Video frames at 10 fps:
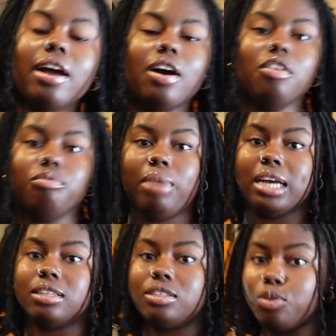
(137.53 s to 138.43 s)
of
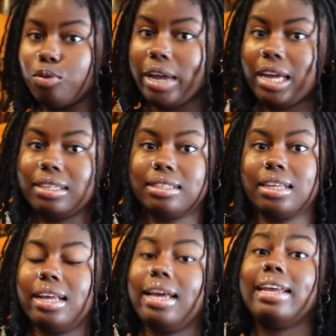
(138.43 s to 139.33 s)
my suitcase
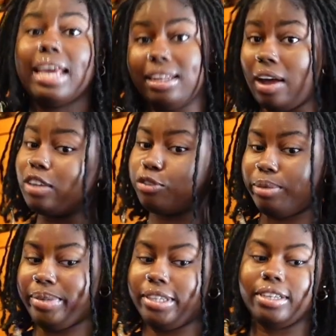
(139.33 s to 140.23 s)
in a laundry
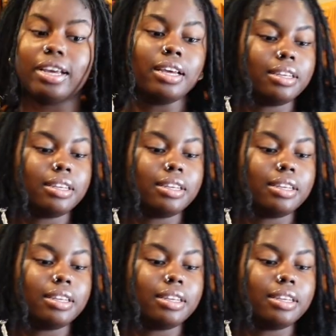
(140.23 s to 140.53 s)
bin.